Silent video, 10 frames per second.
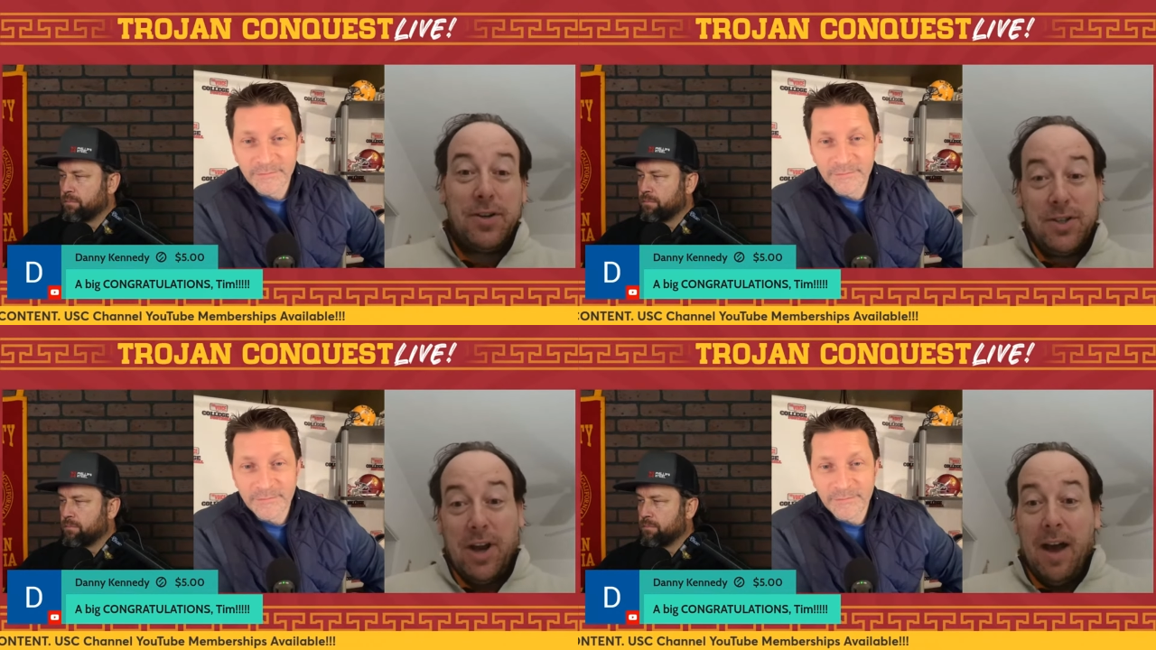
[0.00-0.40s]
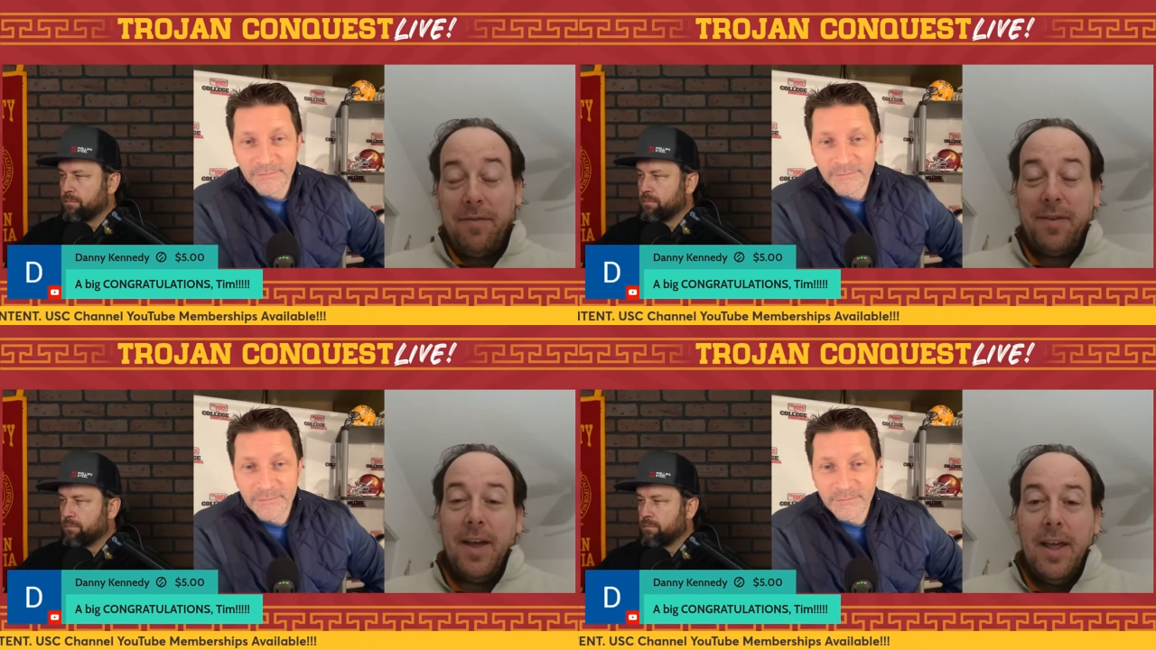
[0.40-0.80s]
Speaker 1: First
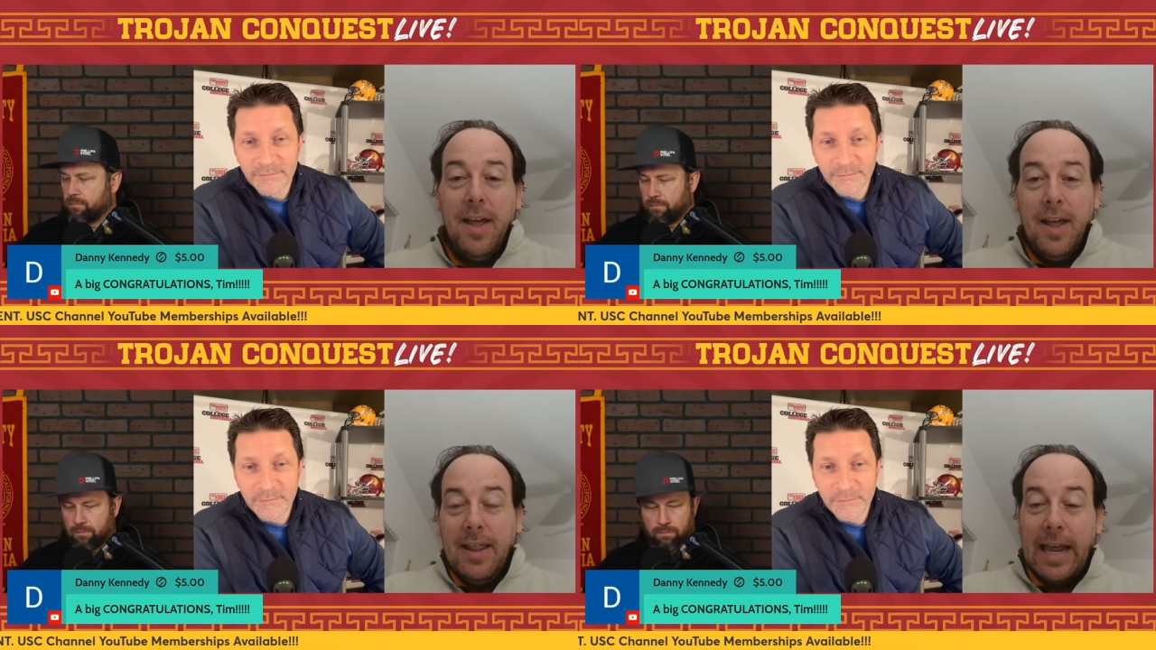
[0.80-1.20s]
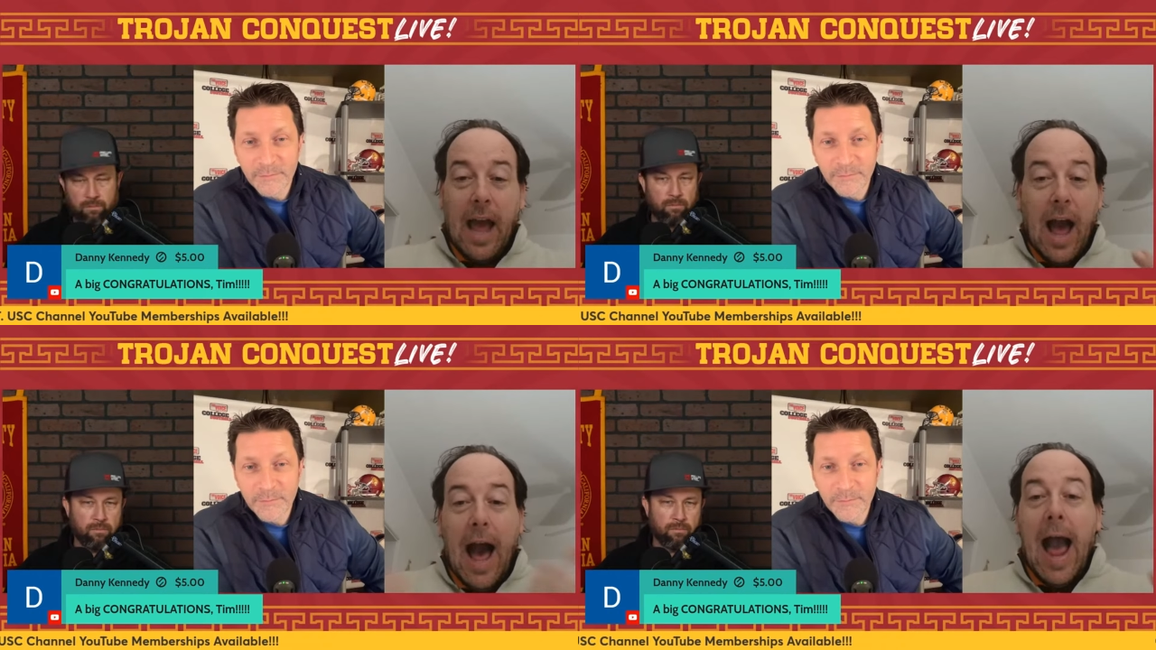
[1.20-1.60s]
off,
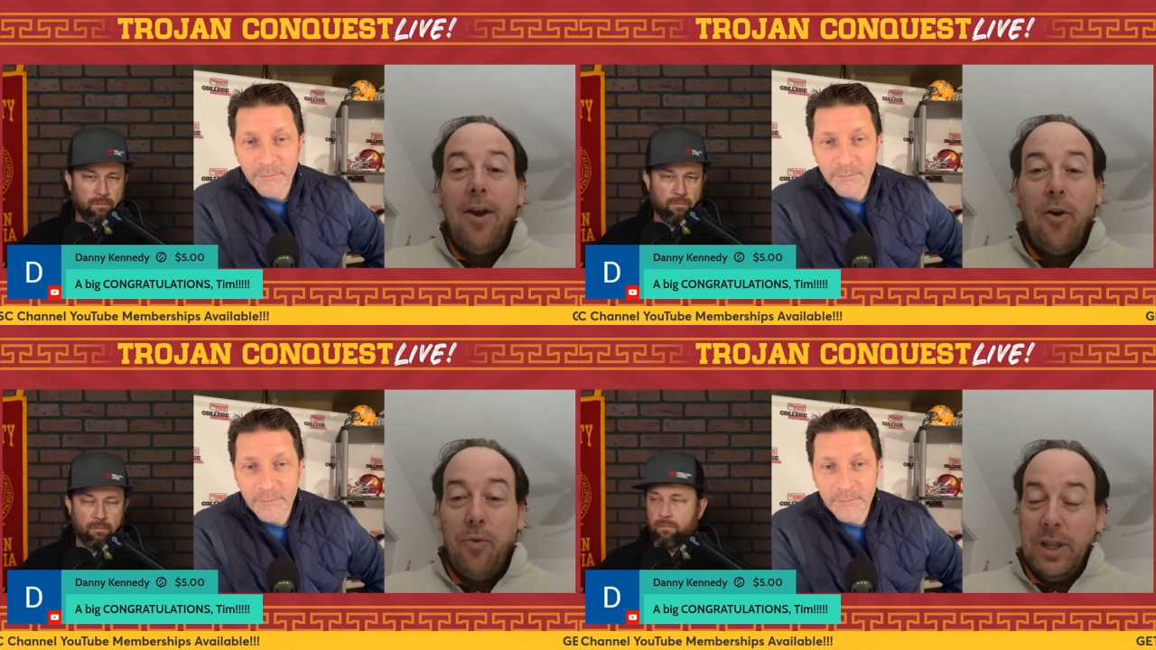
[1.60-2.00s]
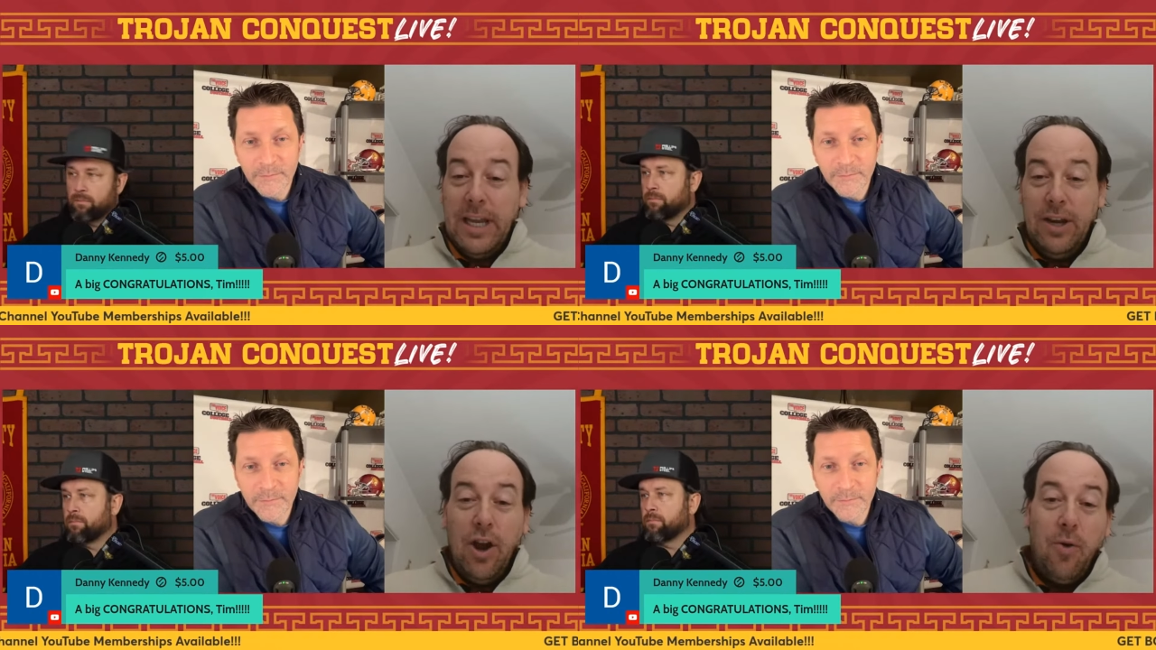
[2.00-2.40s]
like I don't
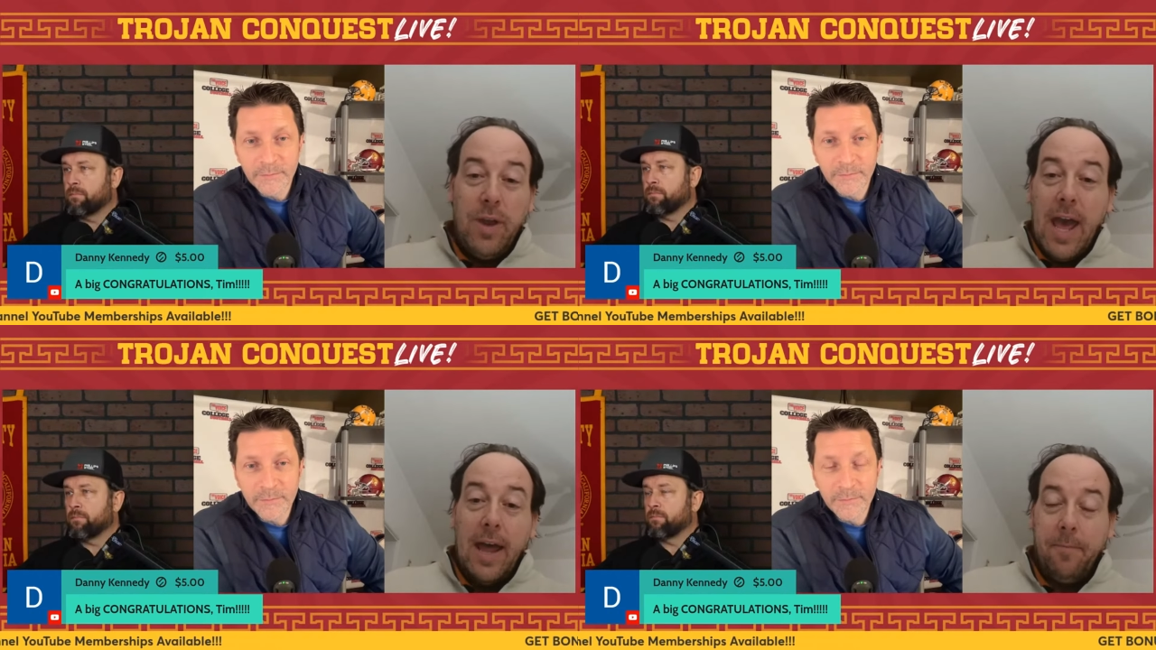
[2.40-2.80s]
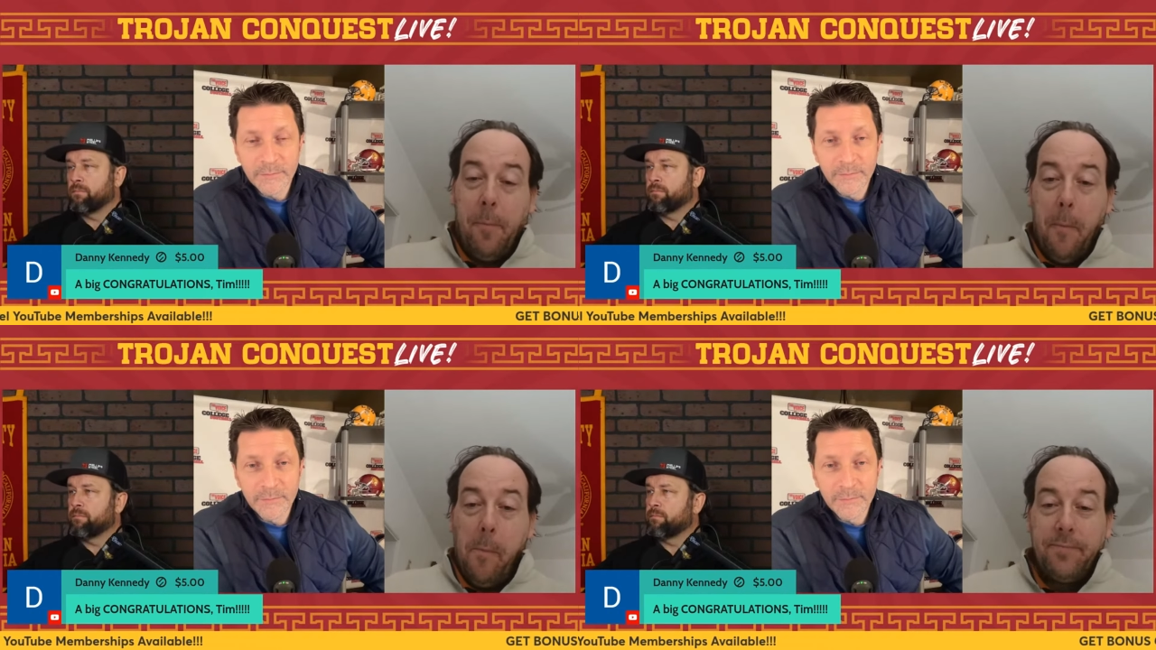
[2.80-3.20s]
really know
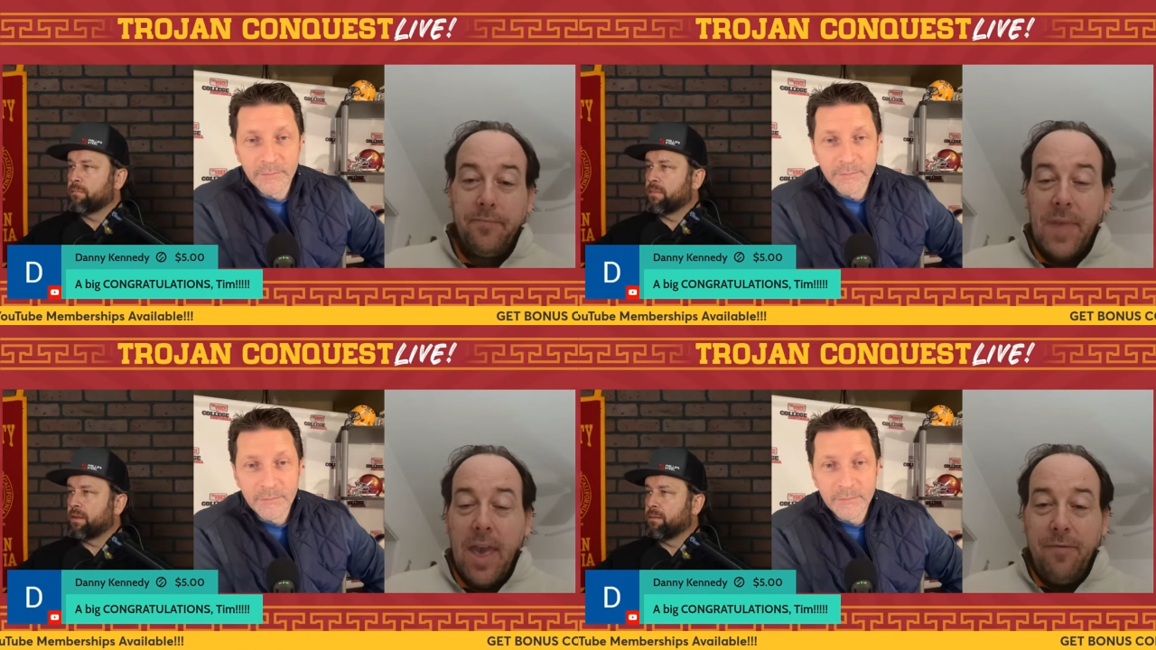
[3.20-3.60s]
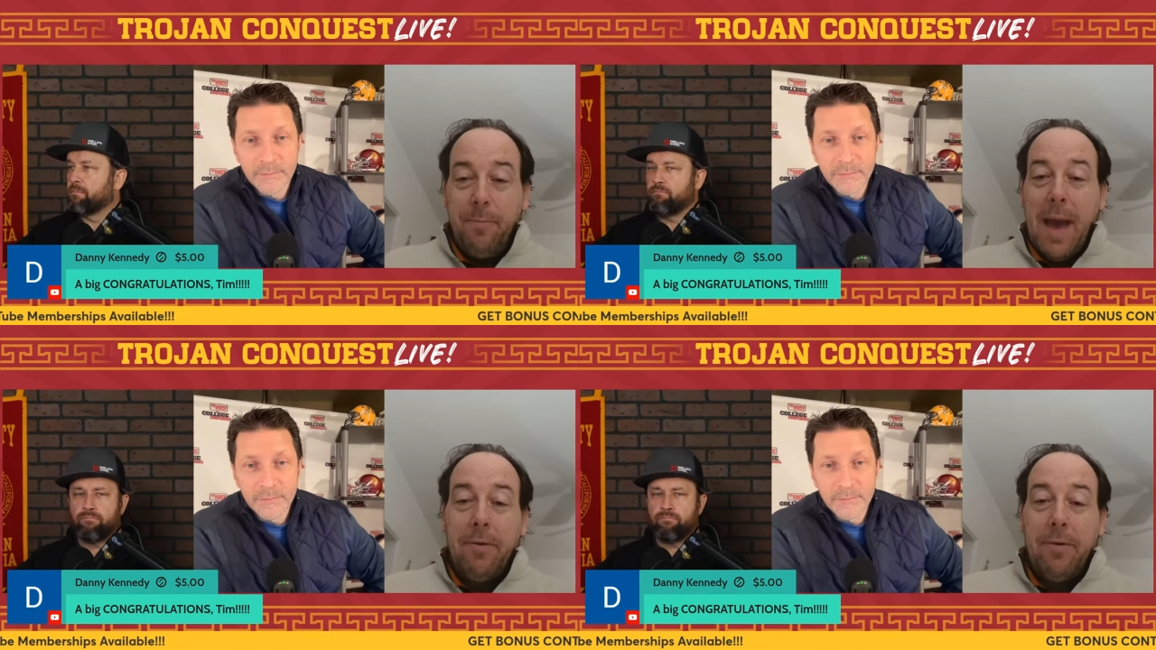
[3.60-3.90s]
yet if